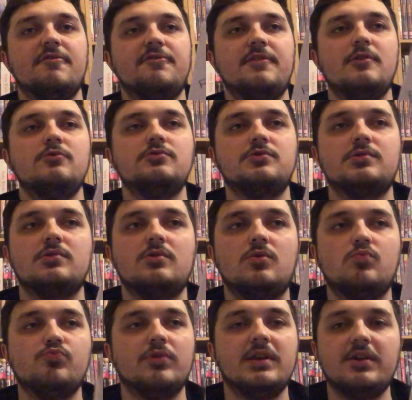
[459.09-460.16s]
feels
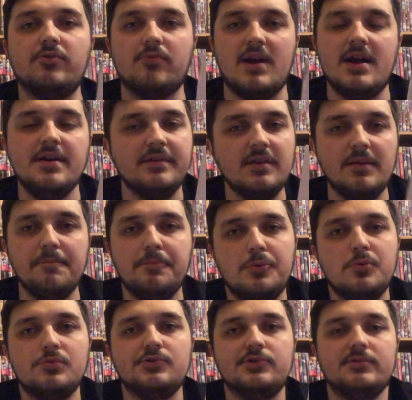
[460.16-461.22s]
really grand and
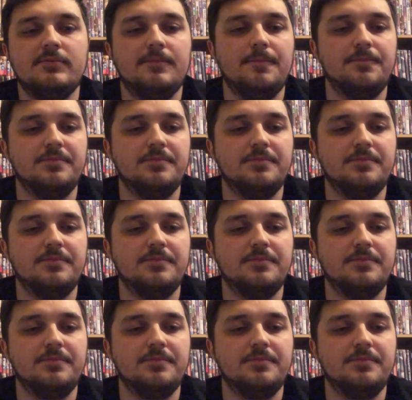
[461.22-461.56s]
important,